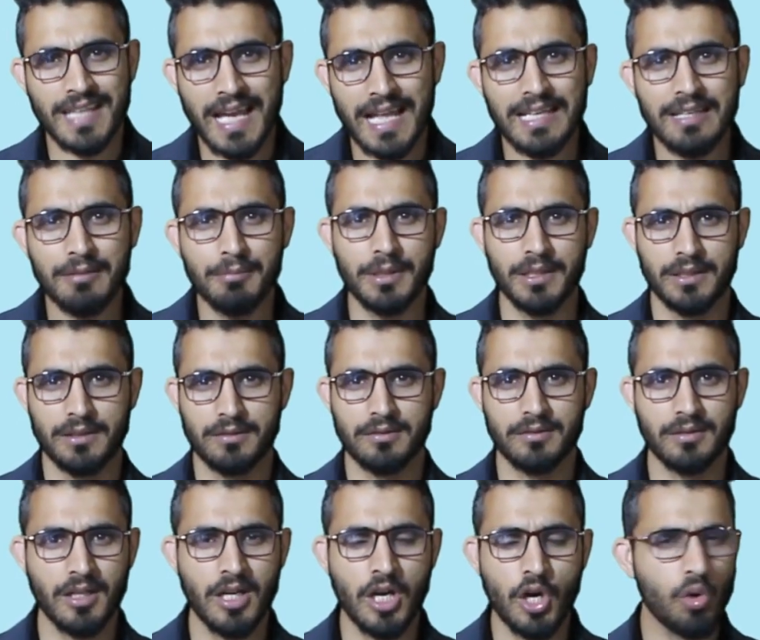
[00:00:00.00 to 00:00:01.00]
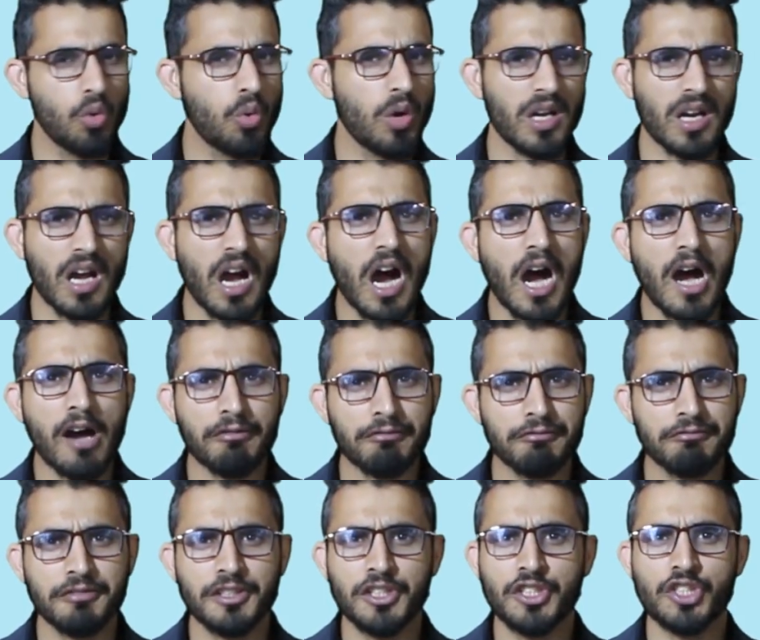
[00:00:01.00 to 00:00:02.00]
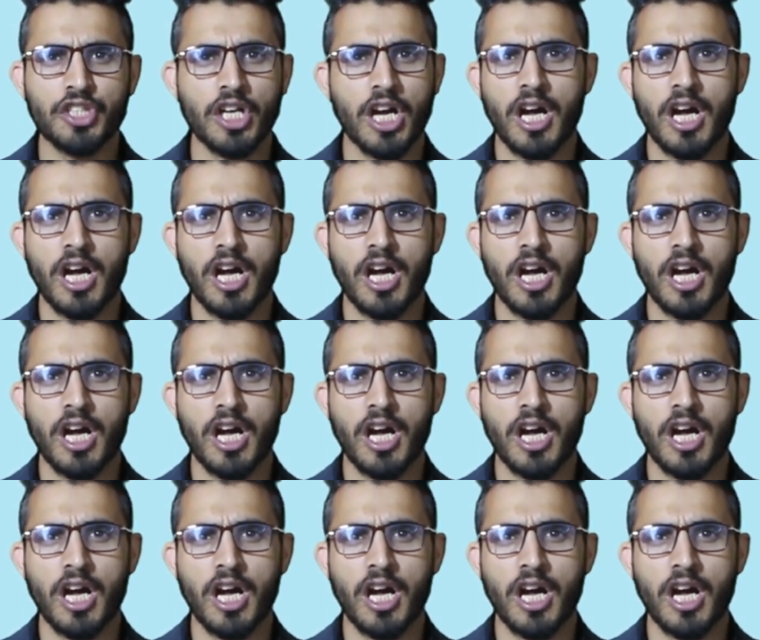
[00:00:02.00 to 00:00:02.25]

Caliban, who are half fish